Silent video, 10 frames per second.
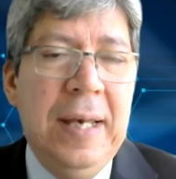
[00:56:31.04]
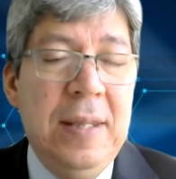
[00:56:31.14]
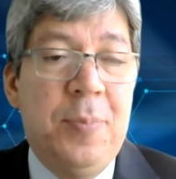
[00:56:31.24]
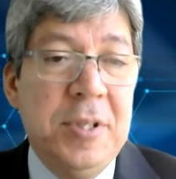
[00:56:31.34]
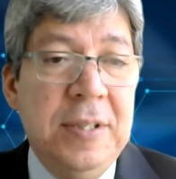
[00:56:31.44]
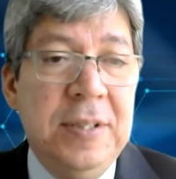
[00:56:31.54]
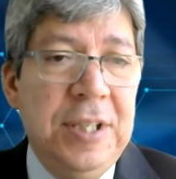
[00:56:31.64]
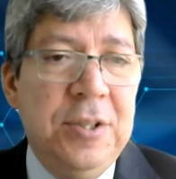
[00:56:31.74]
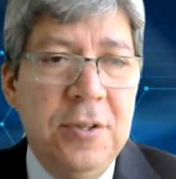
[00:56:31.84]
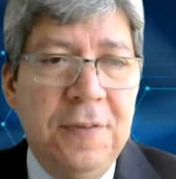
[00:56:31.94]
and the
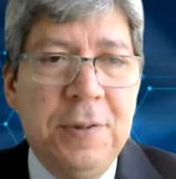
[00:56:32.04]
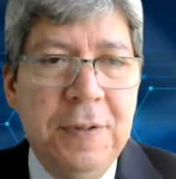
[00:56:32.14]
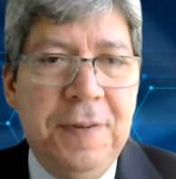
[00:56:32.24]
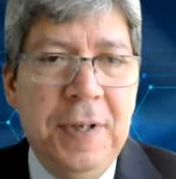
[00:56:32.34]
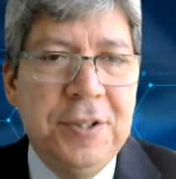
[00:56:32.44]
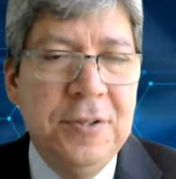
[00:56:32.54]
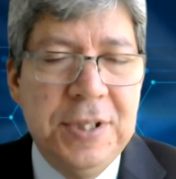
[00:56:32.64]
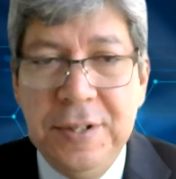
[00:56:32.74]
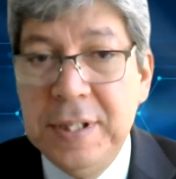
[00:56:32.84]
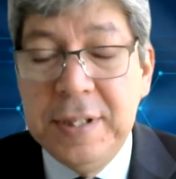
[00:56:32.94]
presentation of the reflection
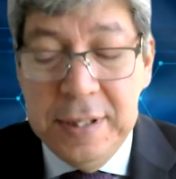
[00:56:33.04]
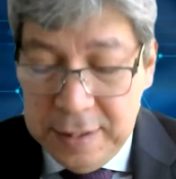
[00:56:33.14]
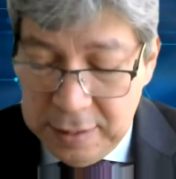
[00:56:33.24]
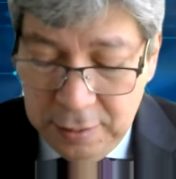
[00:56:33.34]
series is